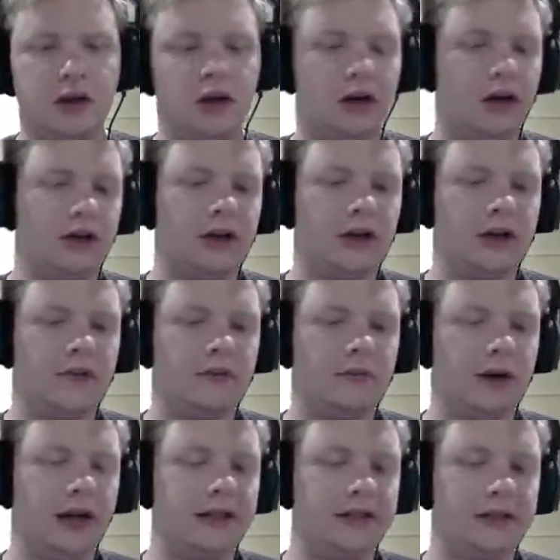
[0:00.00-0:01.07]
I don't have a
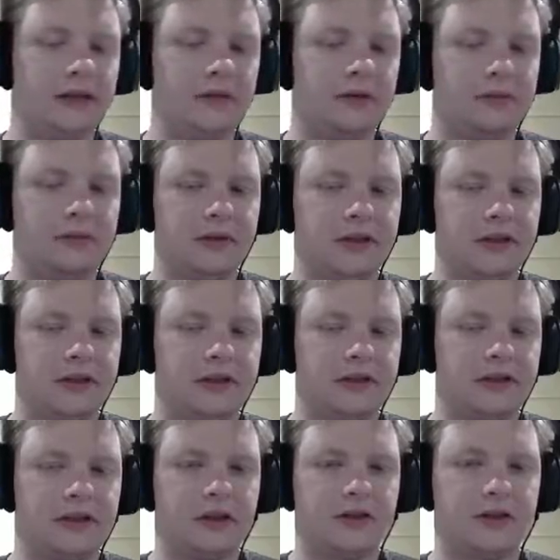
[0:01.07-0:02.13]
page number
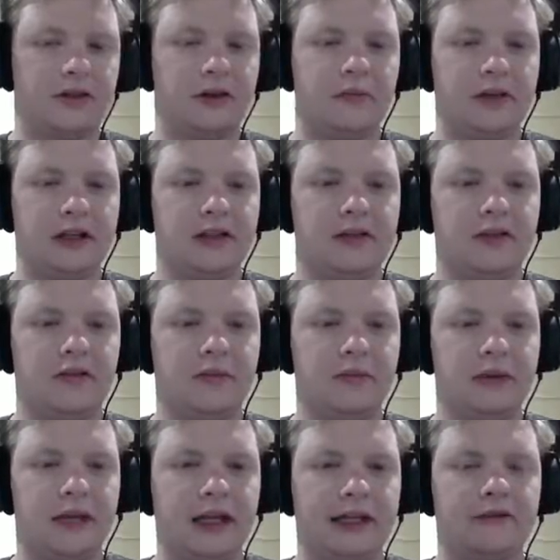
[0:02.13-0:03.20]
because I took a picture of it
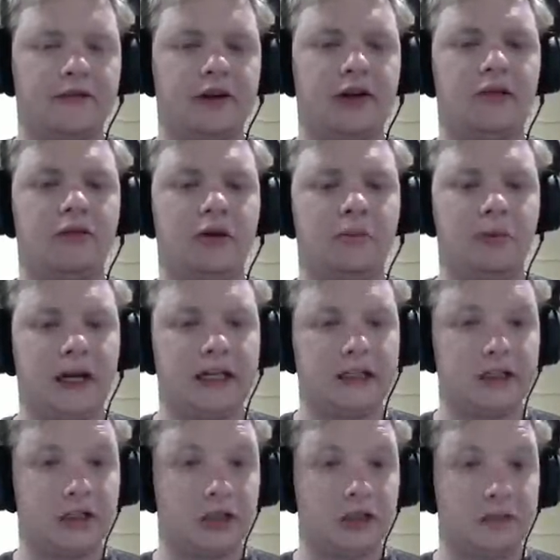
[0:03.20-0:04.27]
but then forgot what page
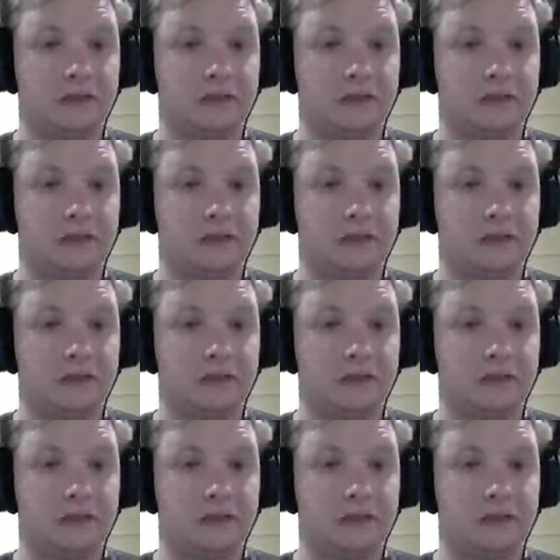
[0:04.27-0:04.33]
it's on,